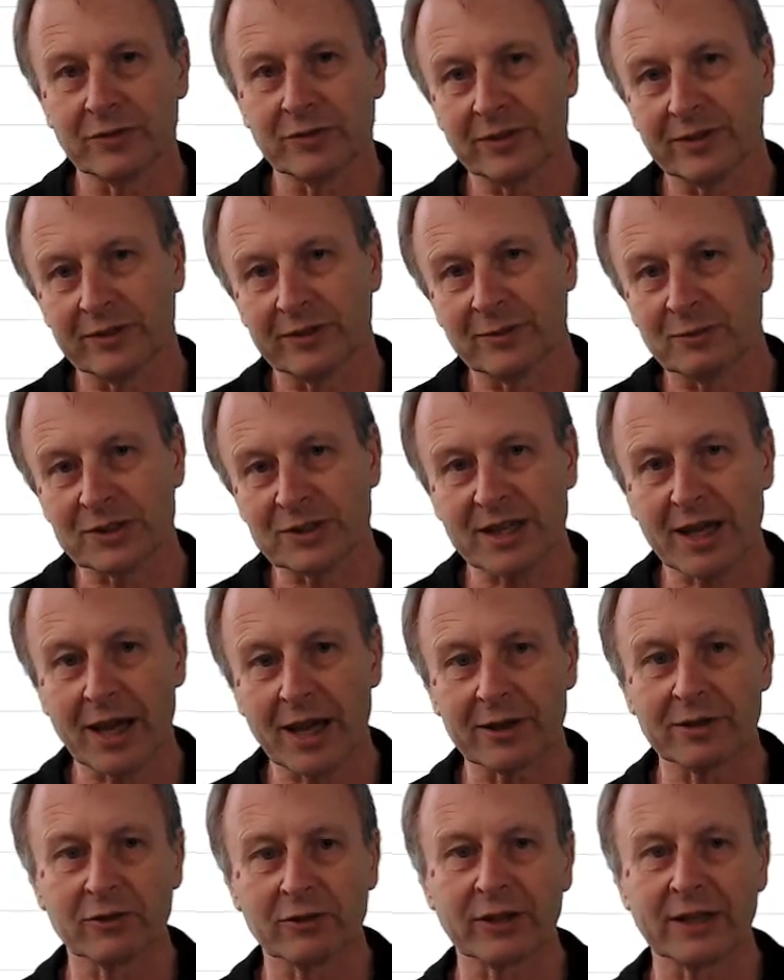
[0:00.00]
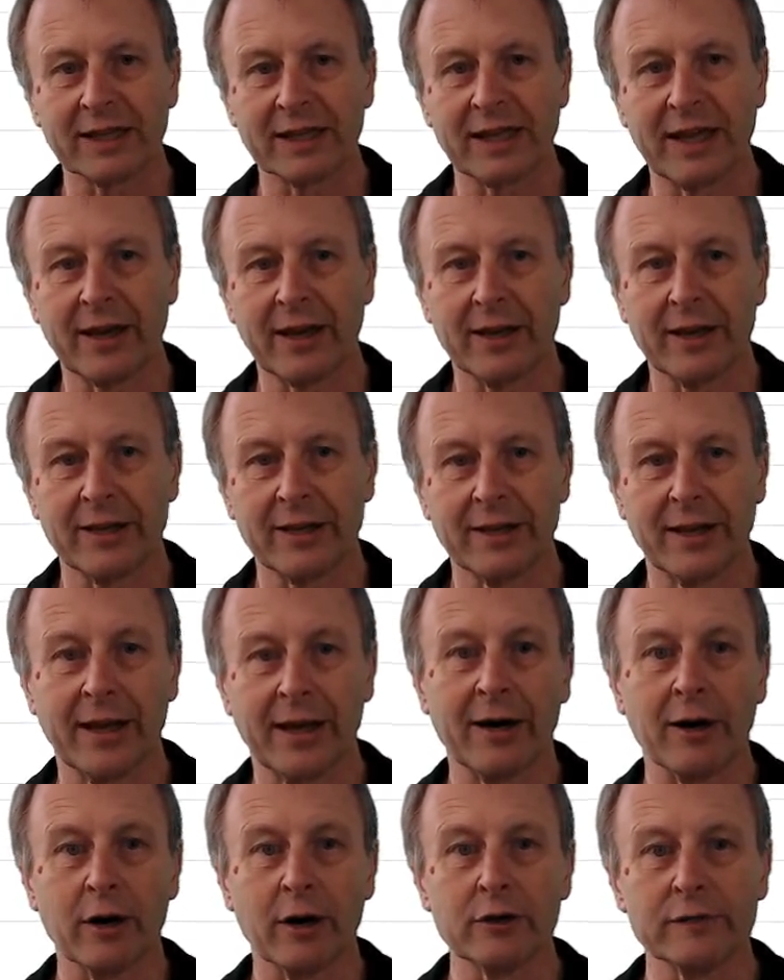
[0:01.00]
then we start looking at
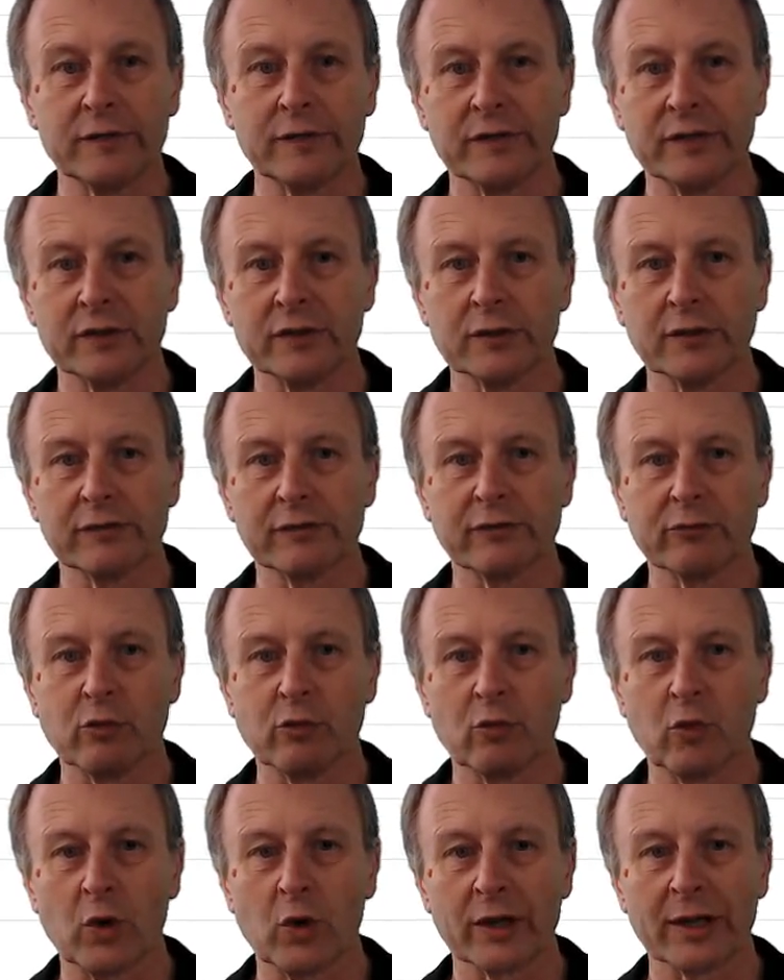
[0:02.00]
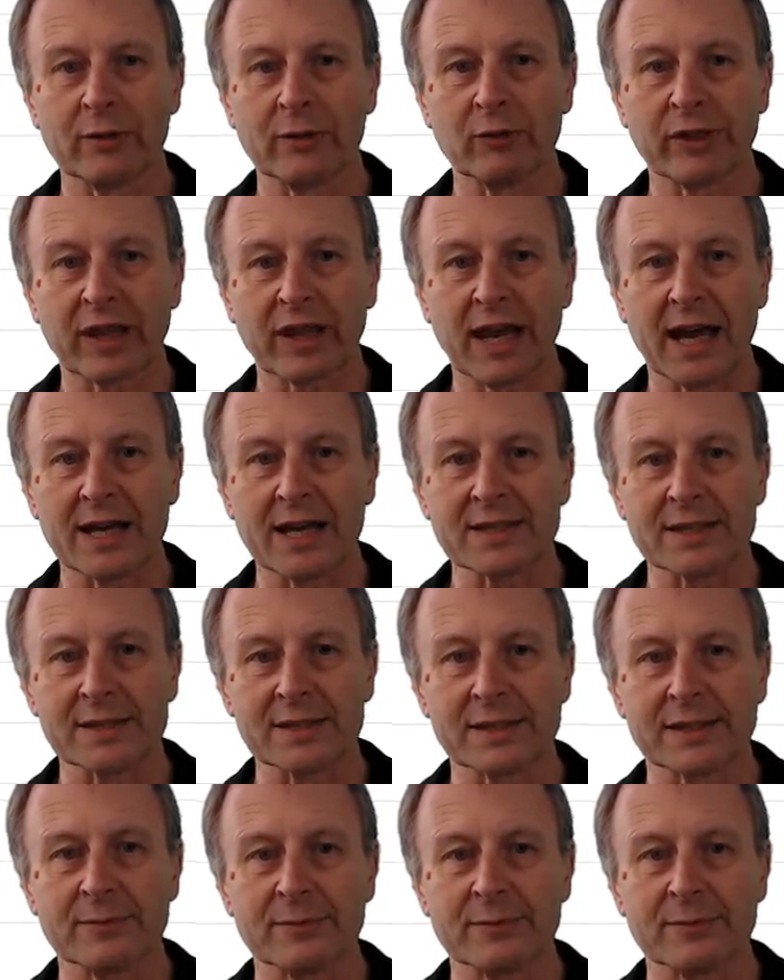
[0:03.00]
our overview of working with classes.